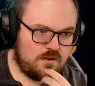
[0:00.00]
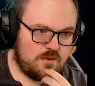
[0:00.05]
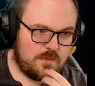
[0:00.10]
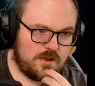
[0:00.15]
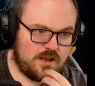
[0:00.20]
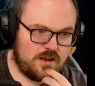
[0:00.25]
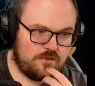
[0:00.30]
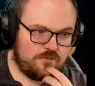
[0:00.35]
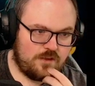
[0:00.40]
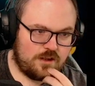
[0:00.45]
Come
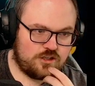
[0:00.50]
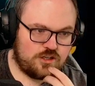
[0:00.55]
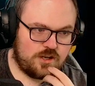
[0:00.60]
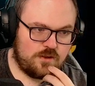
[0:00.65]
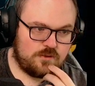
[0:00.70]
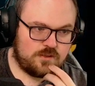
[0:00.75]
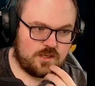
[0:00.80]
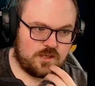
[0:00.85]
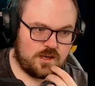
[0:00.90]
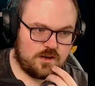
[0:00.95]
on, fetch
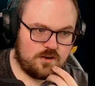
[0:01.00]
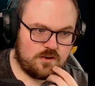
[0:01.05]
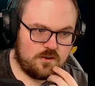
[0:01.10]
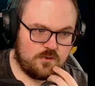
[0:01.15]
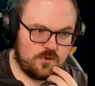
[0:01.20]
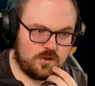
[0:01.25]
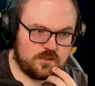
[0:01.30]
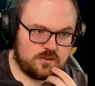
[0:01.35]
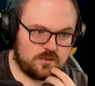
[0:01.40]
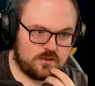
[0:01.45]
EOT. You know
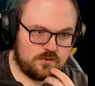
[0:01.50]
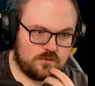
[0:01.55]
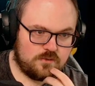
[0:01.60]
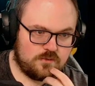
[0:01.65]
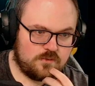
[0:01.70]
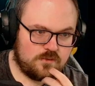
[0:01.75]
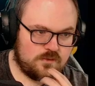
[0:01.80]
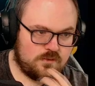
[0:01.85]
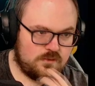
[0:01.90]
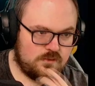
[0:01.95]
you want to.
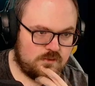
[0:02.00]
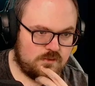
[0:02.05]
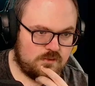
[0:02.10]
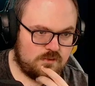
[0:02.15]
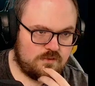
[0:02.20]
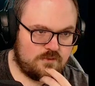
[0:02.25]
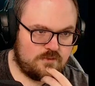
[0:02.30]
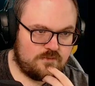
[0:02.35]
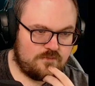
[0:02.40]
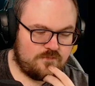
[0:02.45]

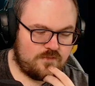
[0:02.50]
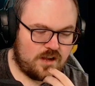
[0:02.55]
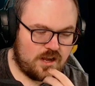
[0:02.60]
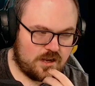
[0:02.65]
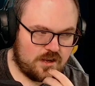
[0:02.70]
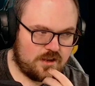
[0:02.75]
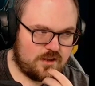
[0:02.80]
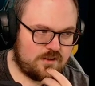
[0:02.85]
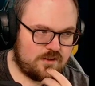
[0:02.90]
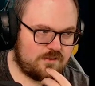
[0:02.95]

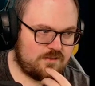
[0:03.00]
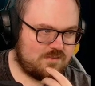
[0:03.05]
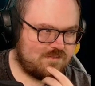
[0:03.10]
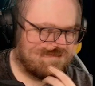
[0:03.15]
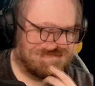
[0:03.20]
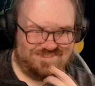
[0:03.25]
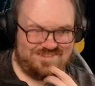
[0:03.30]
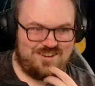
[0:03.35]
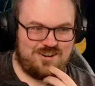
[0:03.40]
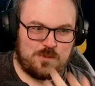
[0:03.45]
Fuck.
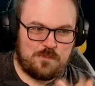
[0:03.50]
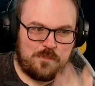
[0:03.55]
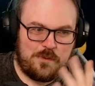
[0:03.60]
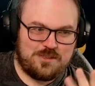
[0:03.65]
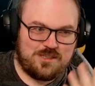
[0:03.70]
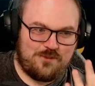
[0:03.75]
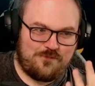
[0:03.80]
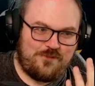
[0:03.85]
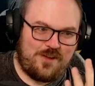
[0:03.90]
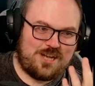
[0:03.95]
We're
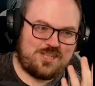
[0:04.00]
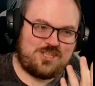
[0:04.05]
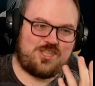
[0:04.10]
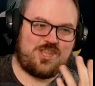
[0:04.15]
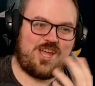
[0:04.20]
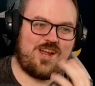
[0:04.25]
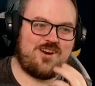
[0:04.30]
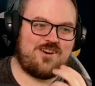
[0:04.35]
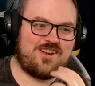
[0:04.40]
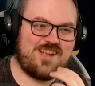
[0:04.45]
supposed to
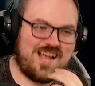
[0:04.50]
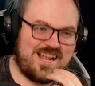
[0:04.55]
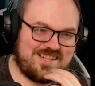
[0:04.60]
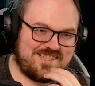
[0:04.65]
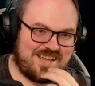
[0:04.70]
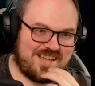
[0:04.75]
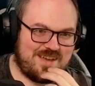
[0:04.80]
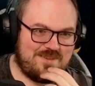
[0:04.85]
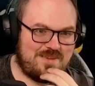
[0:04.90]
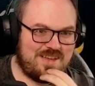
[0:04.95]
fetch there.
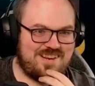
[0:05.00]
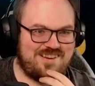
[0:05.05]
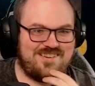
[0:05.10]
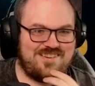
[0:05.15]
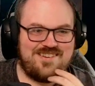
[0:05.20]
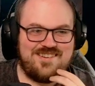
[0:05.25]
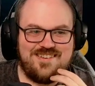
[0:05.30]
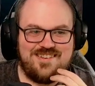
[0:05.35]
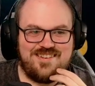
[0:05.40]
God damn it.